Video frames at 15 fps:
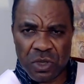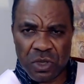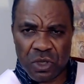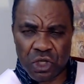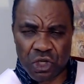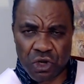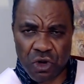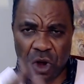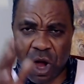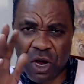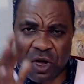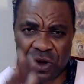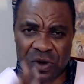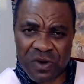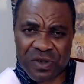
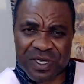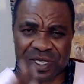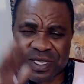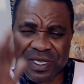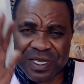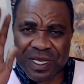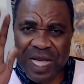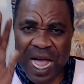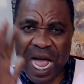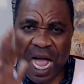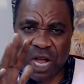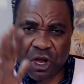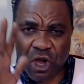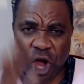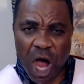Struggles
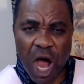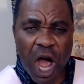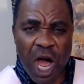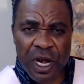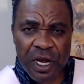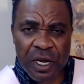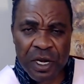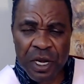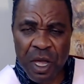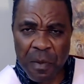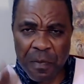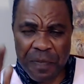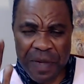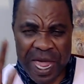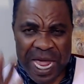are gone.
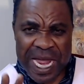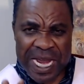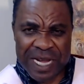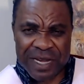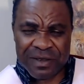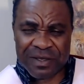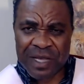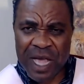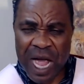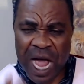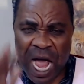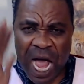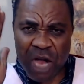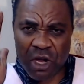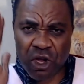Pains
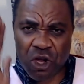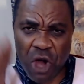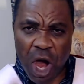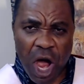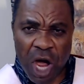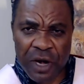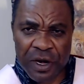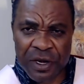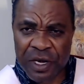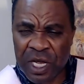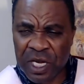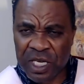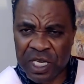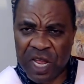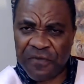are gone.
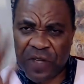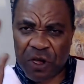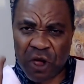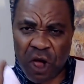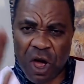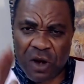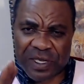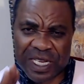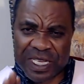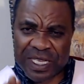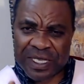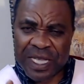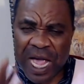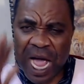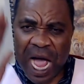
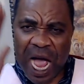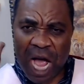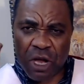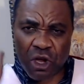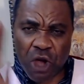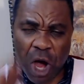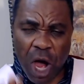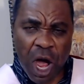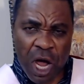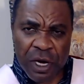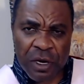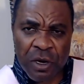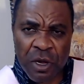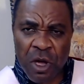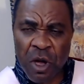Difficulties are
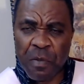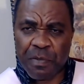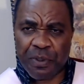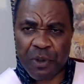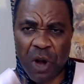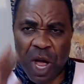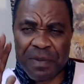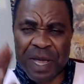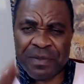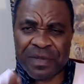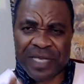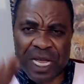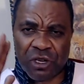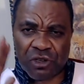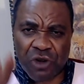gone.
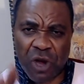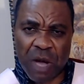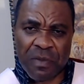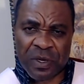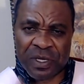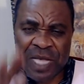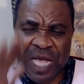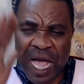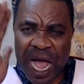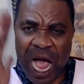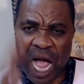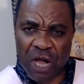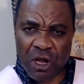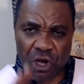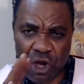Problems and troubles
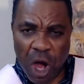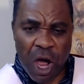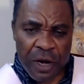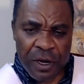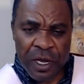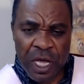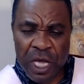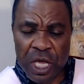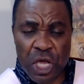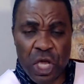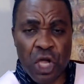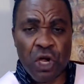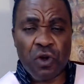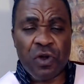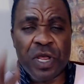are gone
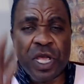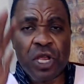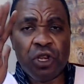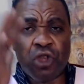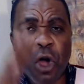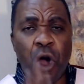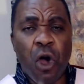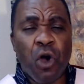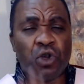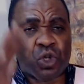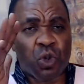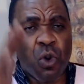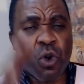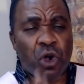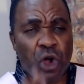including
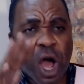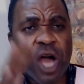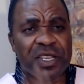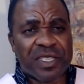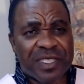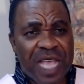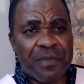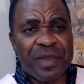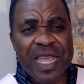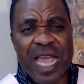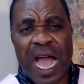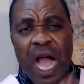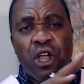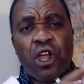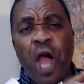those who caused them. They
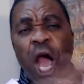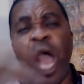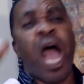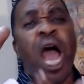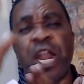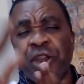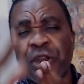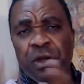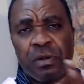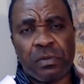are gone.